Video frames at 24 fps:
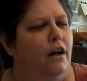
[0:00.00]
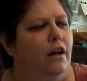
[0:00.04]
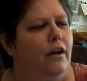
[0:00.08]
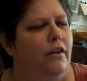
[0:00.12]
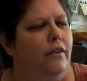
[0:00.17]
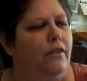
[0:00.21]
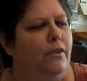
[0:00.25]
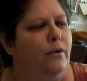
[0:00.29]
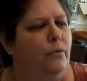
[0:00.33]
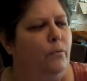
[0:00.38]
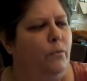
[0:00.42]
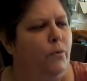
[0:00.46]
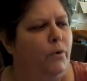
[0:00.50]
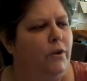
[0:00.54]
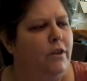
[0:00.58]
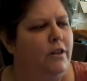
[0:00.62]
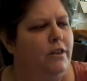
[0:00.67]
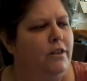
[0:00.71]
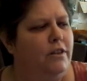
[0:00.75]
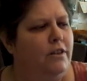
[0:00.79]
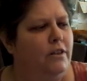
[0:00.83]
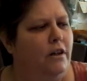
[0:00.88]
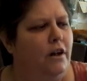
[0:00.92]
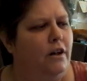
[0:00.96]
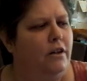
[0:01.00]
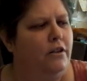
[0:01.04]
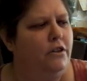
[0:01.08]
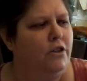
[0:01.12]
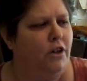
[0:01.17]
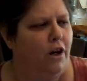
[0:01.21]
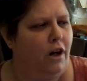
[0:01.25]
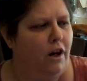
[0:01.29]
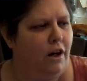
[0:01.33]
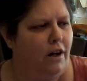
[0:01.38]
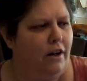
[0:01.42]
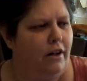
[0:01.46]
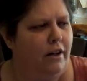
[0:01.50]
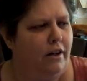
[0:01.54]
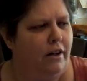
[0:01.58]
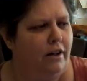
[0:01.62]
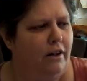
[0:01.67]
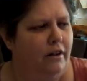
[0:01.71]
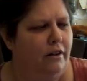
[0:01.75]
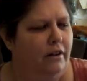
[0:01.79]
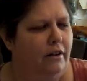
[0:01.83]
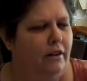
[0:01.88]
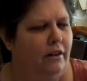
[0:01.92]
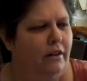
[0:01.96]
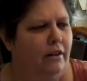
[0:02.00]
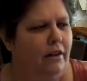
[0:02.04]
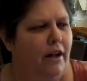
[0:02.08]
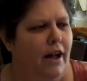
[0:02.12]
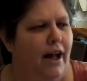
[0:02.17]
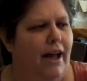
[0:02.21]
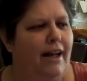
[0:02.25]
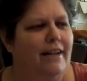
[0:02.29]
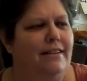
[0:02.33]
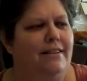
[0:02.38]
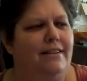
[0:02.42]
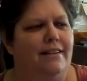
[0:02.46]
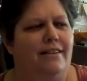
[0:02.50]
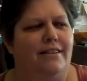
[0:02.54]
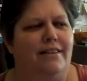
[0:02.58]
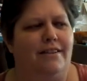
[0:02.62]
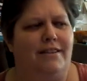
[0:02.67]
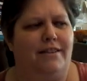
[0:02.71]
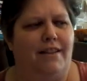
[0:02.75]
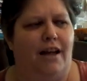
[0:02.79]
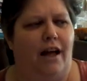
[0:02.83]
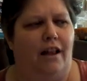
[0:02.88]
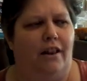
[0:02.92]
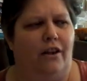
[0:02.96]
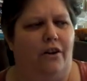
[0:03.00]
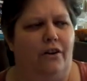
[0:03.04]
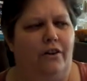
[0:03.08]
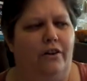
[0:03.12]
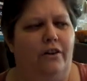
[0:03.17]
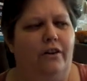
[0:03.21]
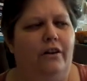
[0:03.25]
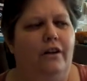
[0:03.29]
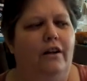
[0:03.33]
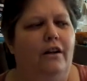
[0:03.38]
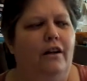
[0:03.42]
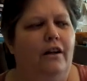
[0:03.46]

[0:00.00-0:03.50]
The Woods Are Dark and The Cellar.